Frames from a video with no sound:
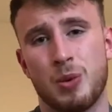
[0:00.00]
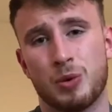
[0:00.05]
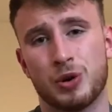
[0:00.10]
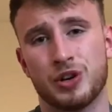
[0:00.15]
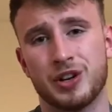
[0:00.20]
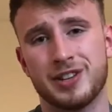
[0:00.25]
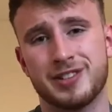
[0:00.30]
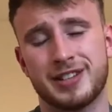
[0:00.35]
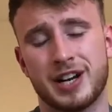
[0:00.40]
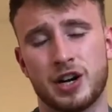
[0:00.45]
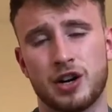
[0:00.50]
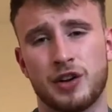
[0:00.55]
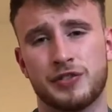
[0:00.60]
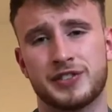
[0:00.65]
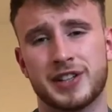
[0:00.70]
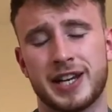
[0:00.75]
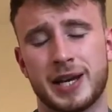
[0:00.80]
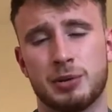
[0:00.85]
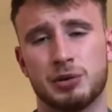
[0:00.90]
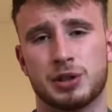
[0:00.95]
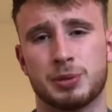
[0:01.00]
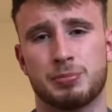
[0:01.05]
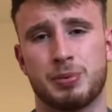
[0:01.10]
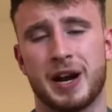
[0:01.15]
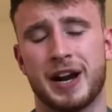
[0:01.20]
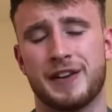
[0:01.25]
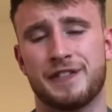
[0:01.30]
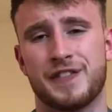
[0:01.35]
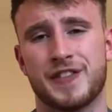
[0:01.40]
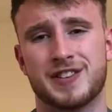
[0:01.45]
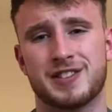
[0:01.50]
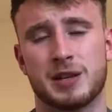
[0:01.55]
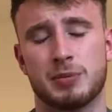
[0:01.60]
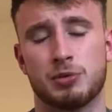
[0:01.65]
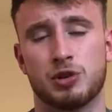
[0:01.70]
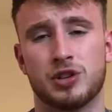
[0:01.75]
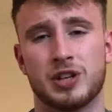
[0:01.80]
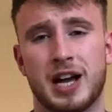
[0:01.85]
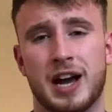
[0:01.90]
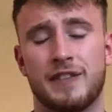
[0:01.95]
We're going to start off today with the breakfast and
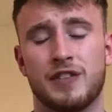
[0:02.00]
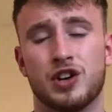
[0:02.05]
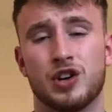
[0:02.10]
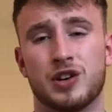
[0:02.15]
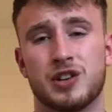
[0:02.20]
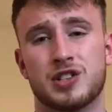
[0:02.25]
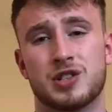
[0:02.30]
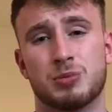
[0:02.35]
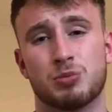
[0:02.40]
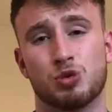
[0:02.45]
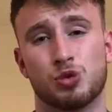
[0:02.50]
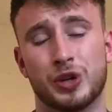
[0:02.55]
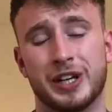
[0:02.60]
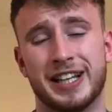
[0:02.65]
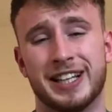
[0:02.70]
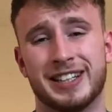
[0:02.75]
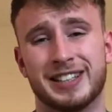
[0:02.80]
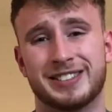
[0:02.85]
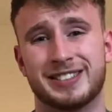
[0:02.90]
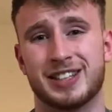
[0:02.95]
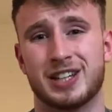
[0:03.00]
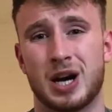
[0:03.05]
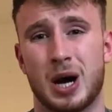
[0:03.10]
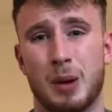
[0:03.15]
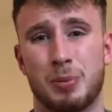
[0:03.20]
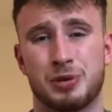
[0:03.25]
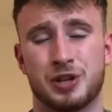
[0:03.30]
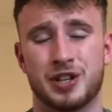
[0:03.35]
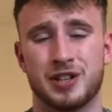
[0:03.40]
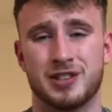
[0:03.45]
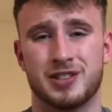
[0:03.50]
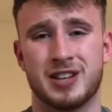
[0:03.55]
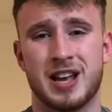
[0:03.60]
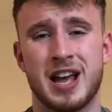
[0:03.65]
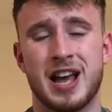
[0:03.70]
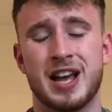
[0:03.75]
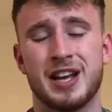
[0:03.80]
we're going to have a look at some realistic options.